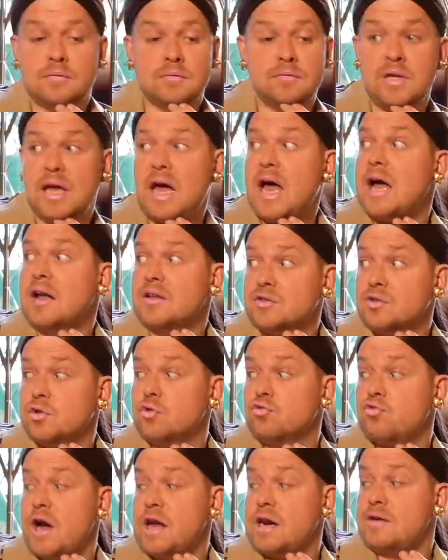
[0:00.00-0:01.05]
Yeah,
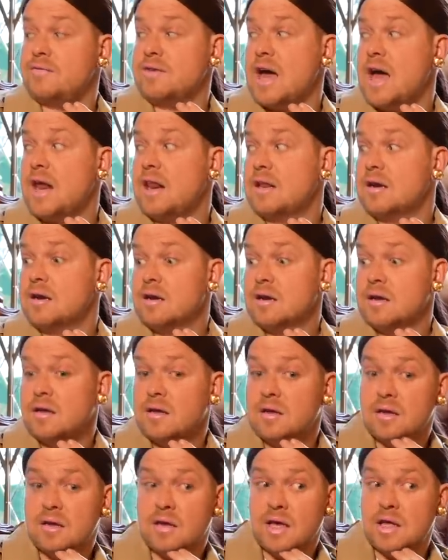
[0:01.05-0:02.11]
too right I've got it.
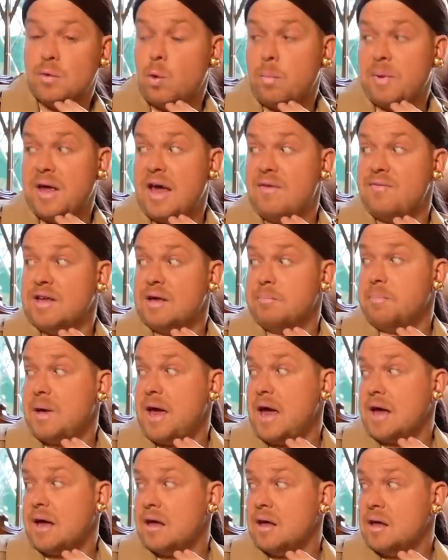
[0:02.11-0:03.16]
And you won't be having it
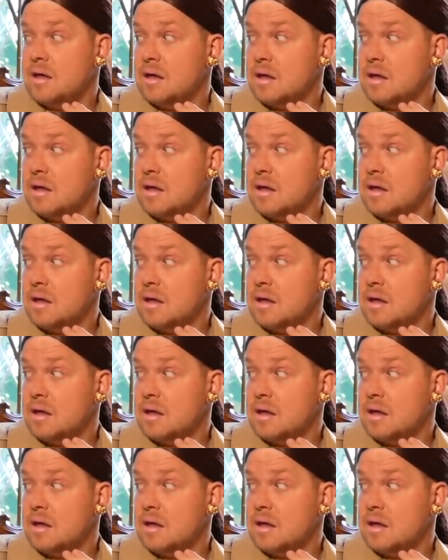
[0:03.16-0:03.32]
back.